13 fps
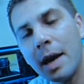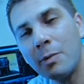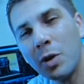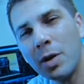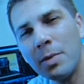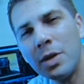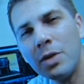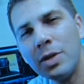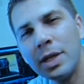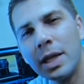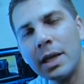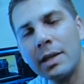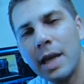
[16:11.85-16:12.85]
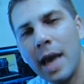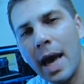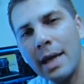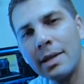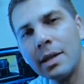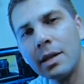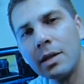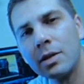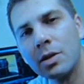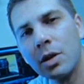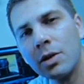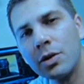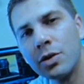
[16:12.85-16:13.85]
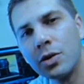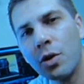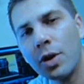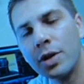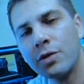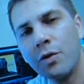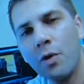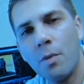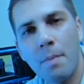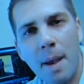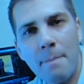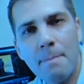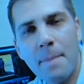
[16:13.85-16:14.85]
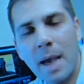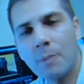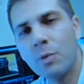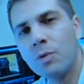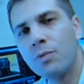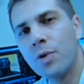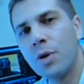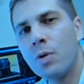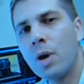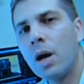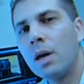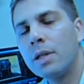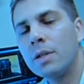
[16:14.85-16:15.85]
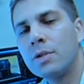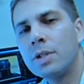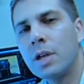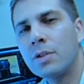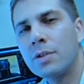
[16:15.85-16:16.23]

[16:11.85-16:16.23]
so having this in mind guys let's log